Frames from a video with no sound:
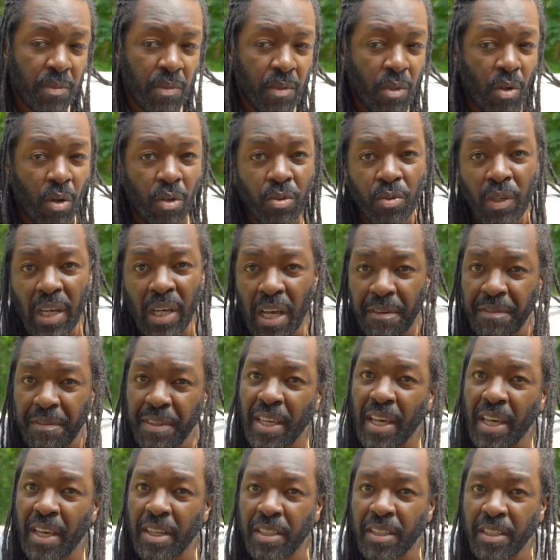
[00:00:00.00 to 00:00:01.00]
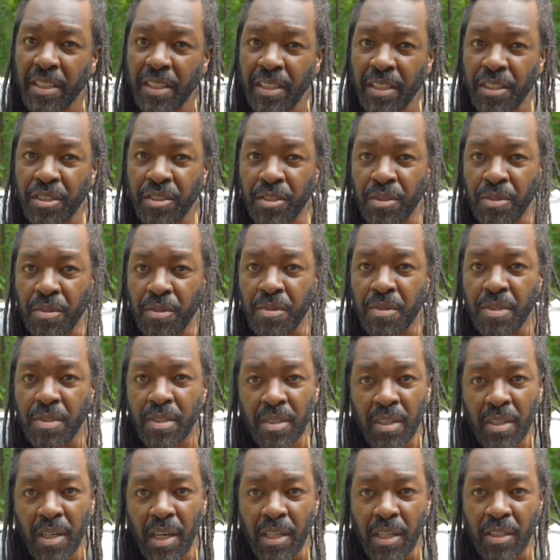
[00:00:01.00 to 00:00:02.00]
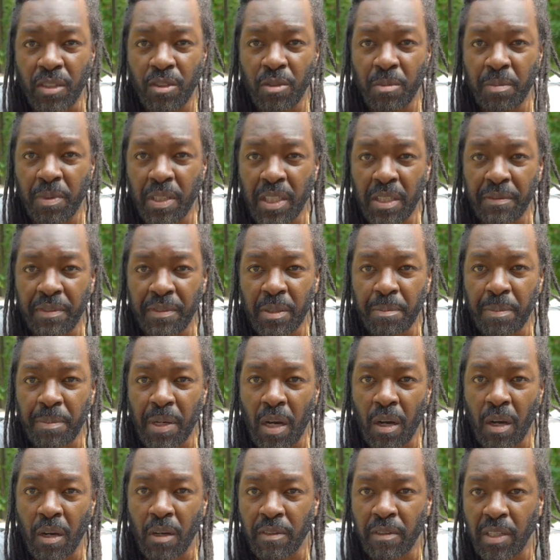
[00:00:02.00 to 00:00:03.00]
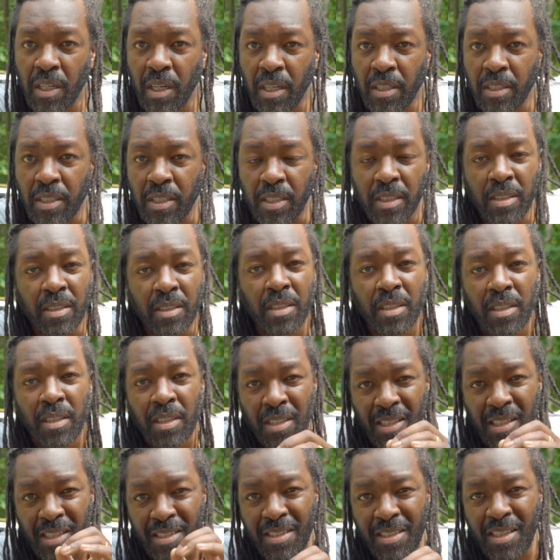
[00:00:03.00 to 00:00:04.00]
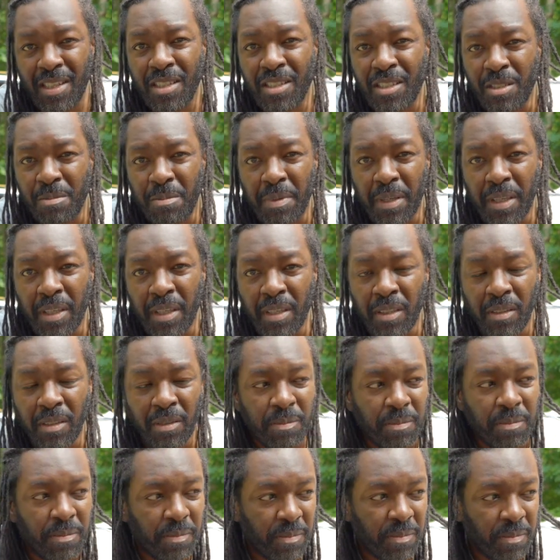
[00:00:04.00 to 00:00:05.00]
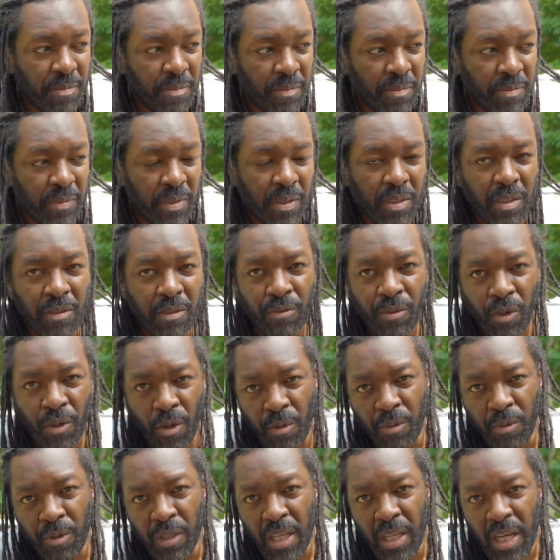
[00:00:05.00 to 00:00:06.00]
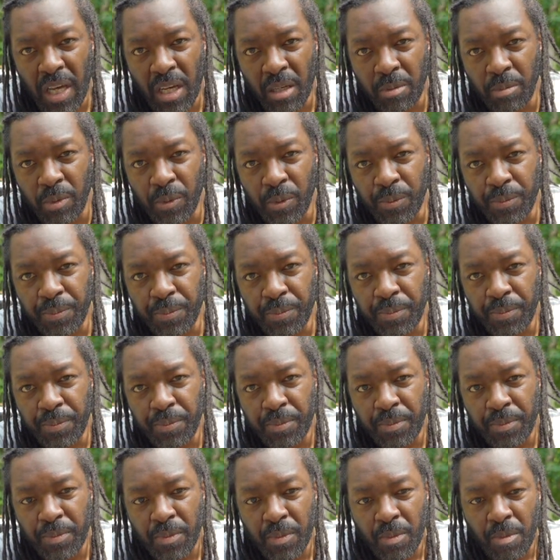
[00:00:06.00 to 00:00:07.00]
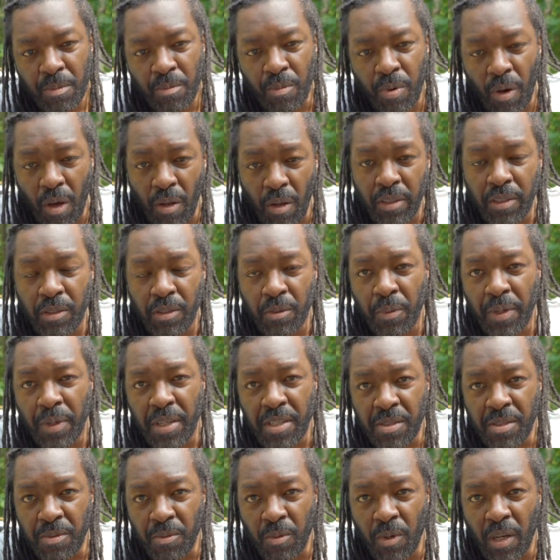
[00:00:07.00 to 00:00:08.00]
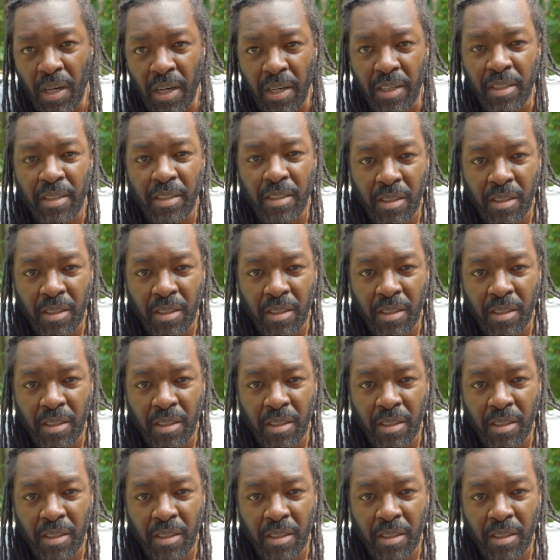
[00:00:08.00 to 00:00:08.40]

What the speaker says: although I haven't had any issues, I do believe in the power of Honda they tend to be very reliable. Partly the reason why